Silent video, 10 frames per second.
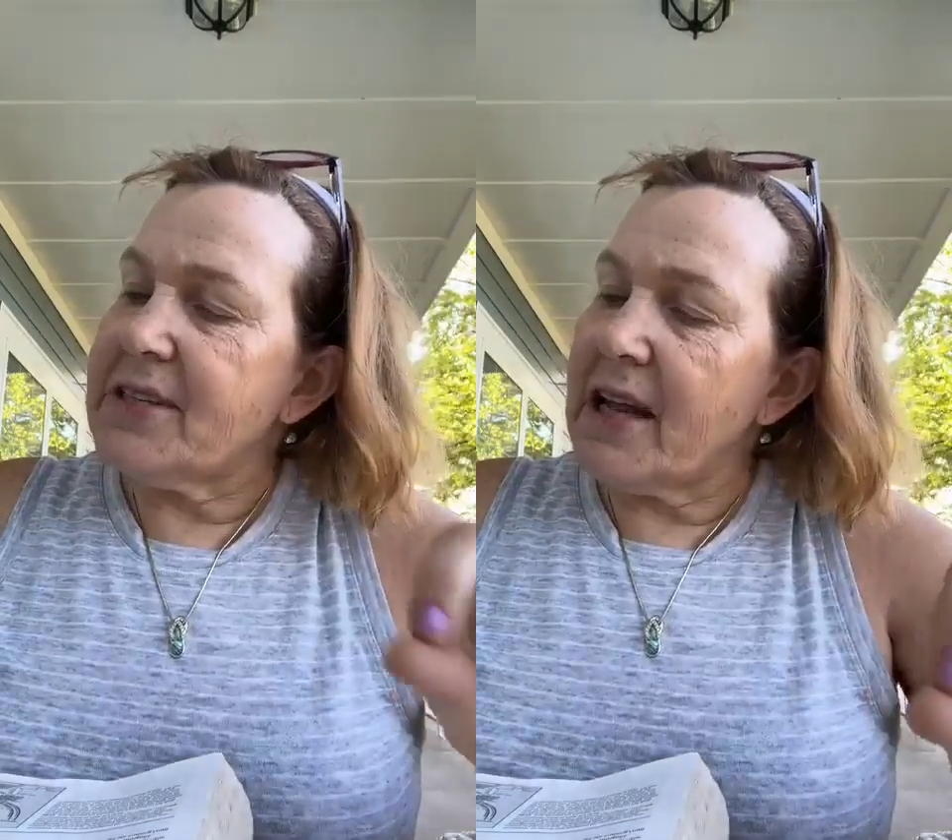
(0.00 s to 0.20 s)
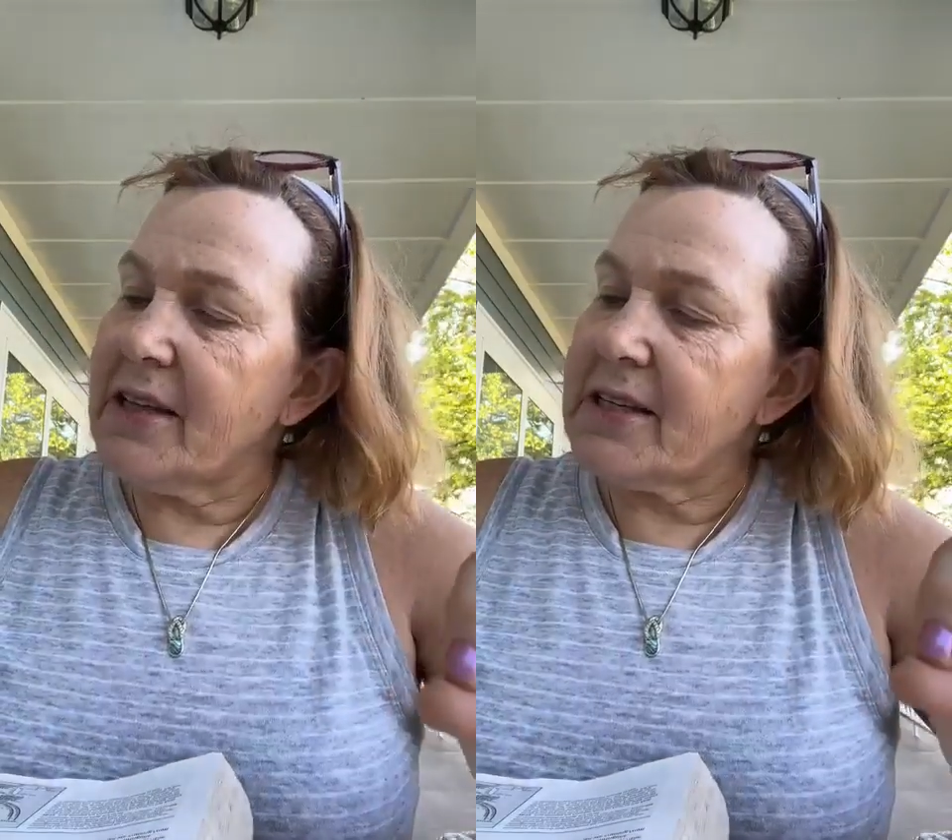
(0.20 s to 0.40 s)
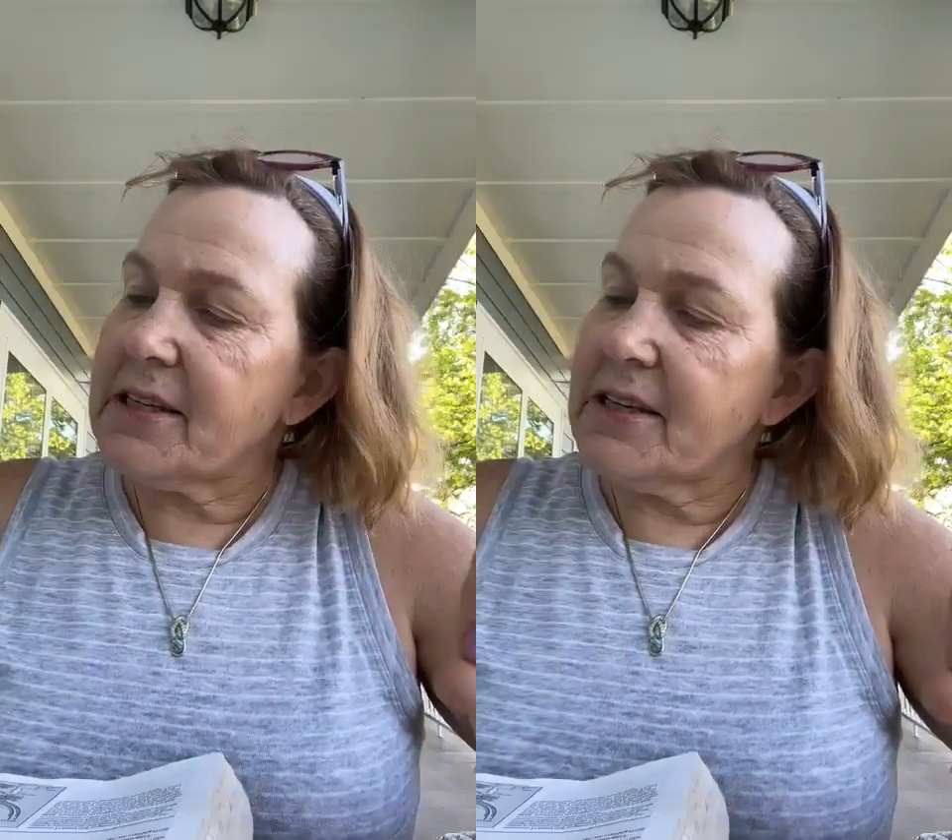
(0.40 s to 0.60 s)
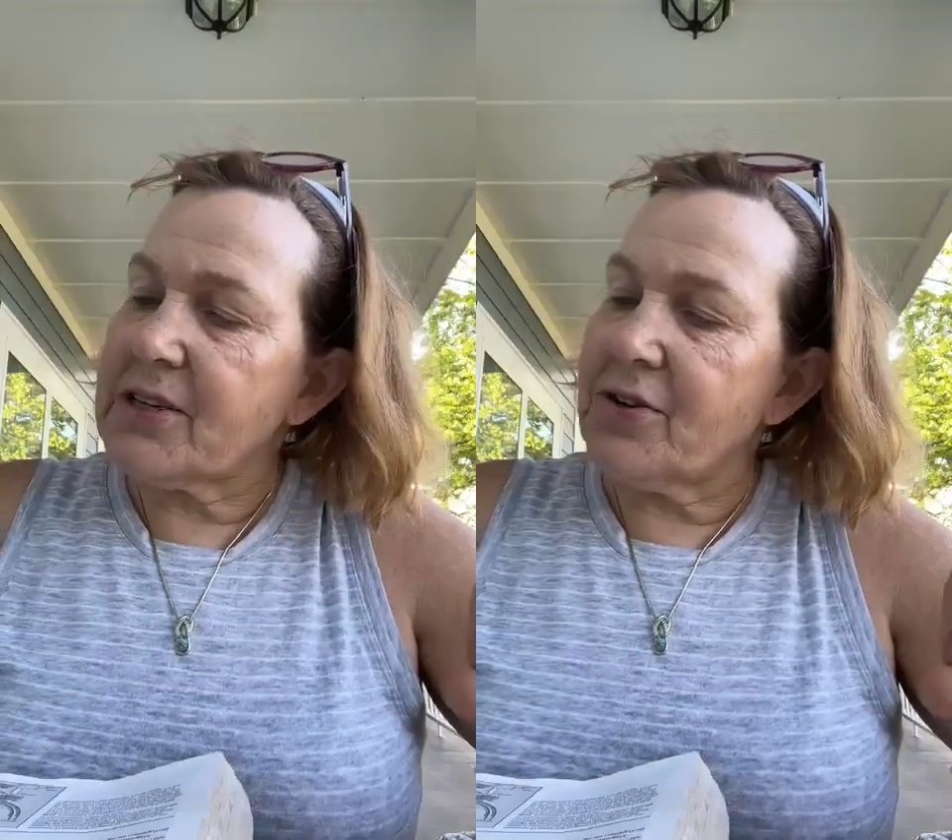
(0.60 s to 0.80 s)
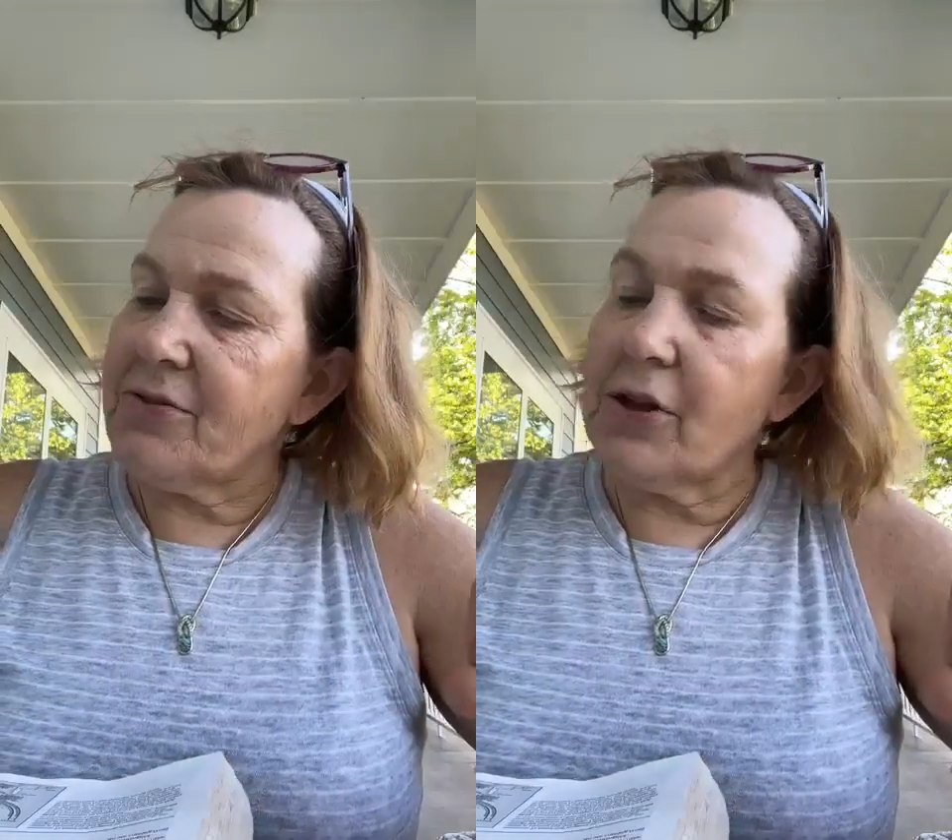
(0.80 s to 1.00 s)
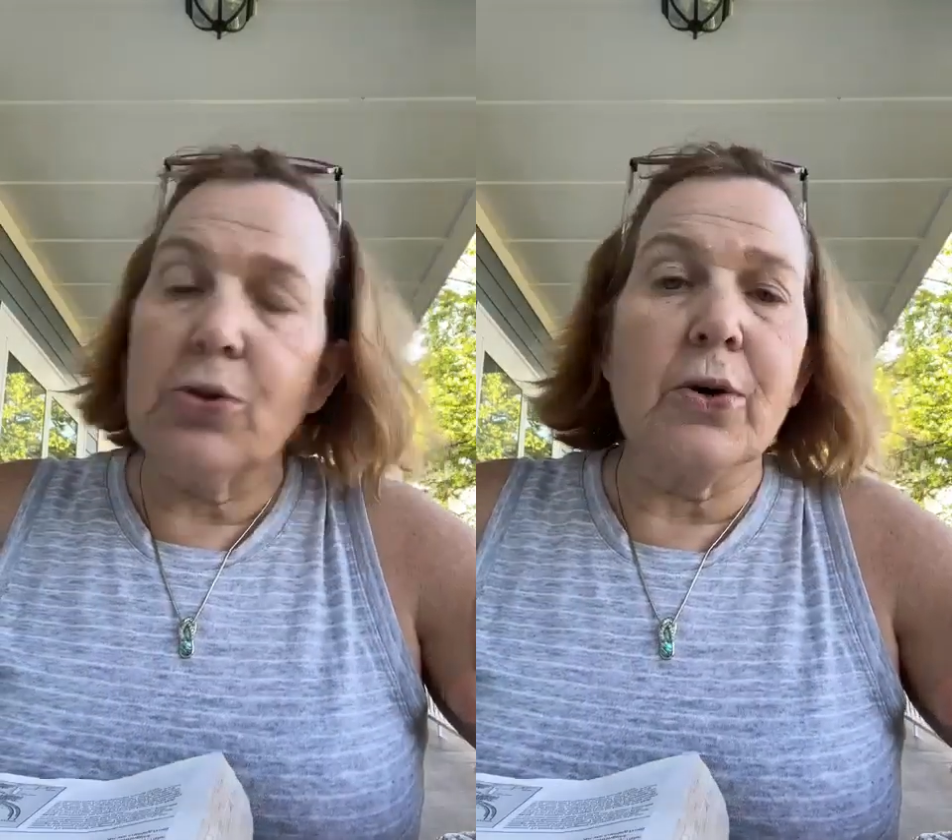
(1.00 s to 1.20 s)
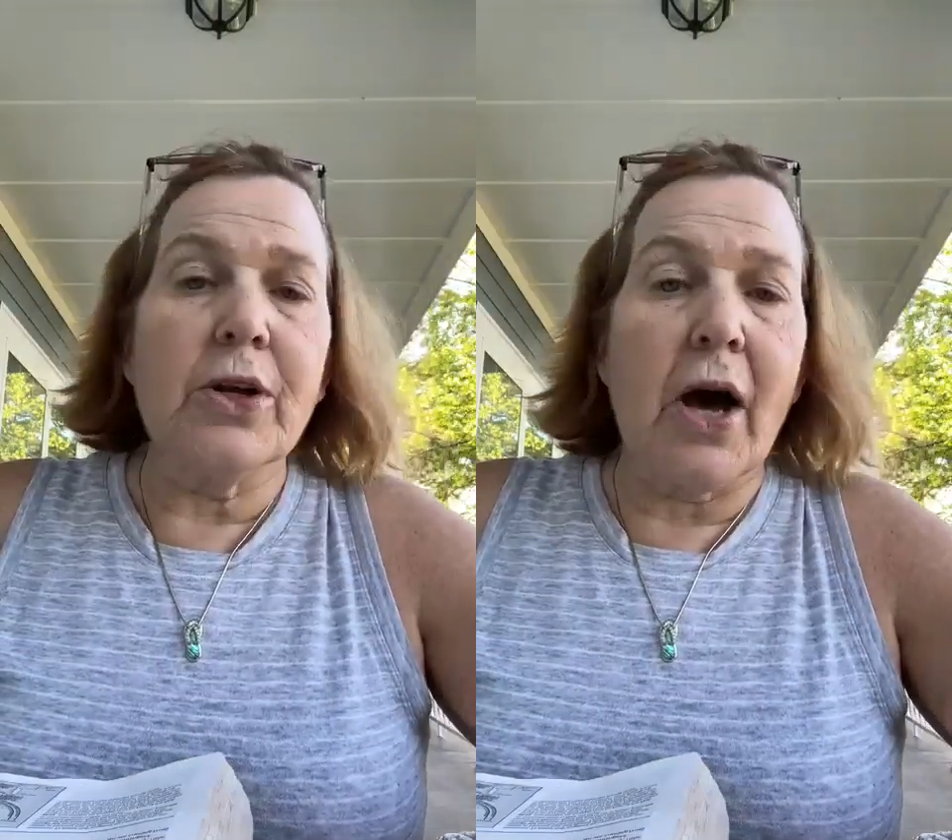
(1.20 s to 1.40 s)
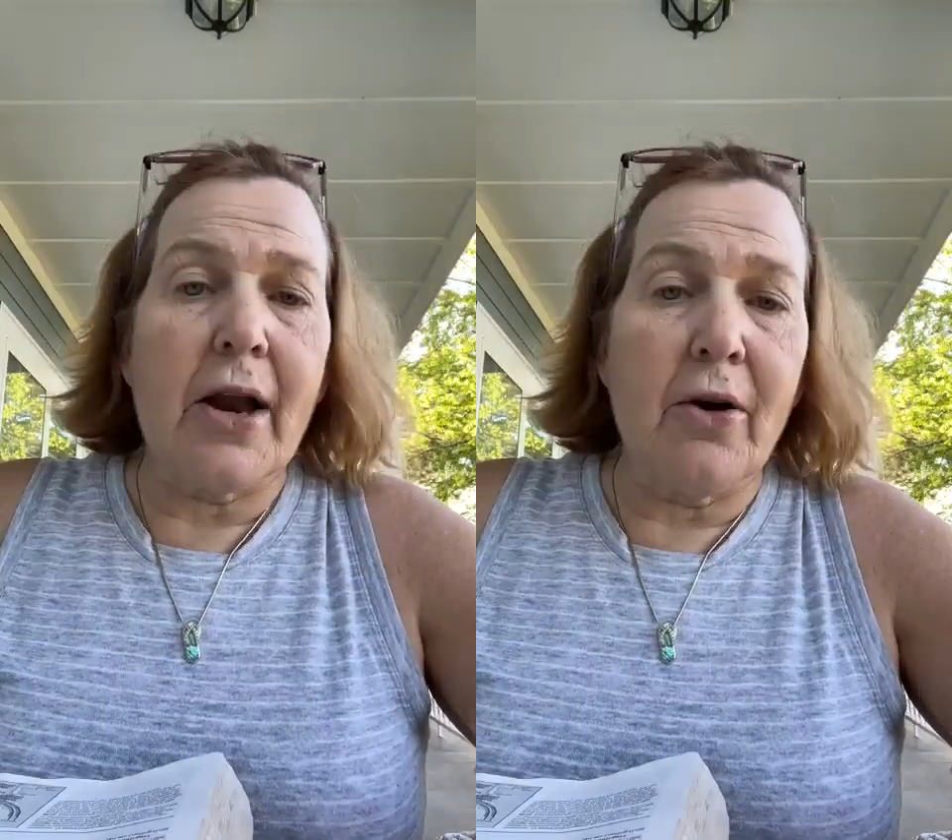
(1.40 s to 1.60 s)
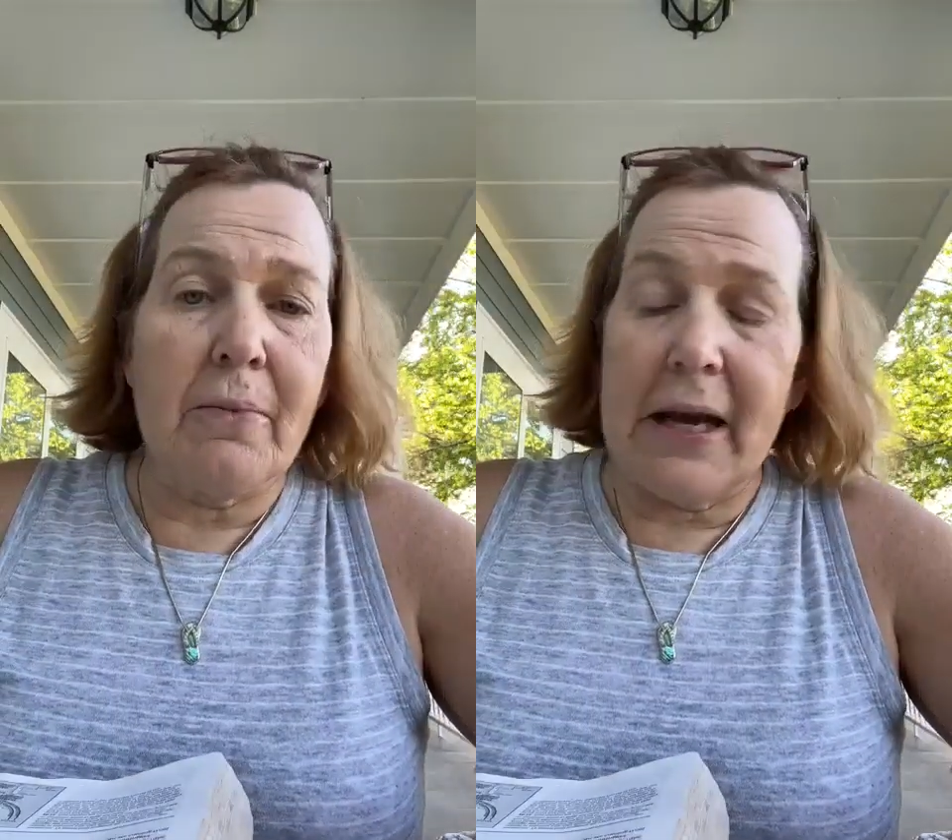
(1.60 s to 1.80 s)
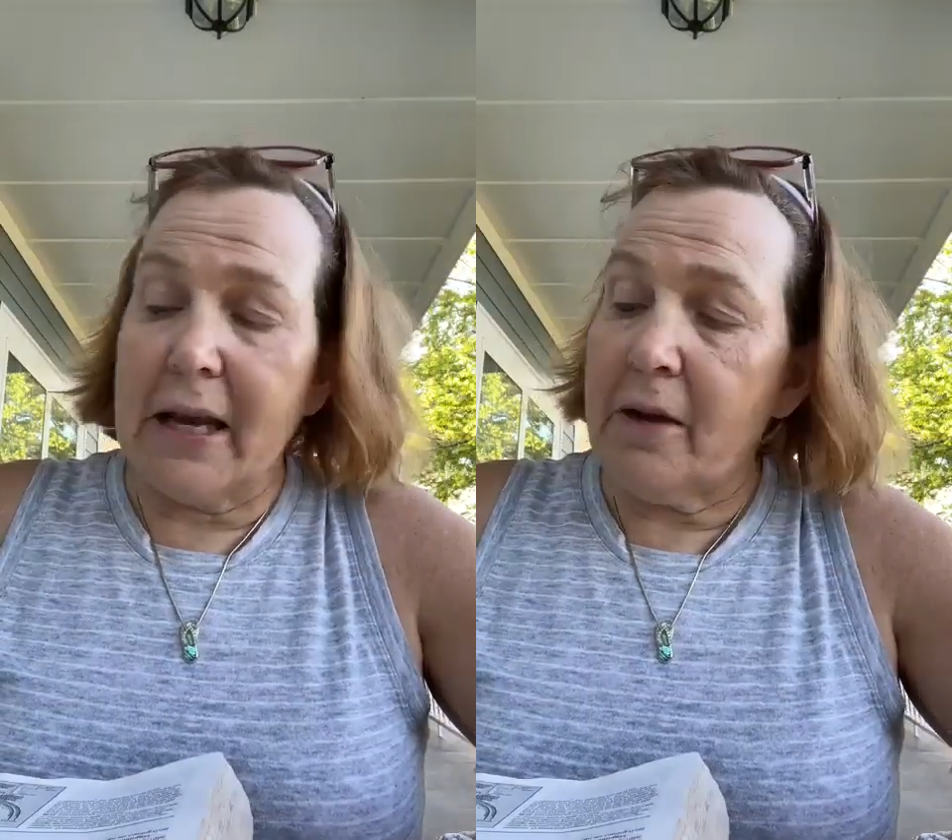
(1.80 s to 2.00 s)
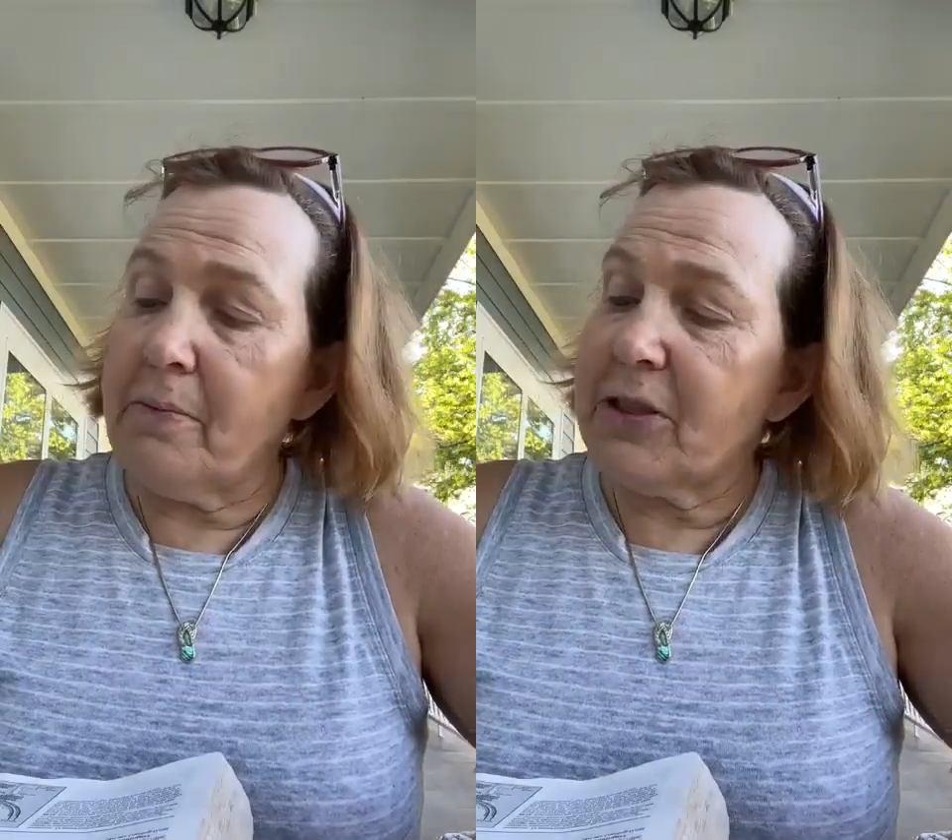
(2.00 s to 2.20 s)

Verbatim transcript: zealously served the Lord God Almighty,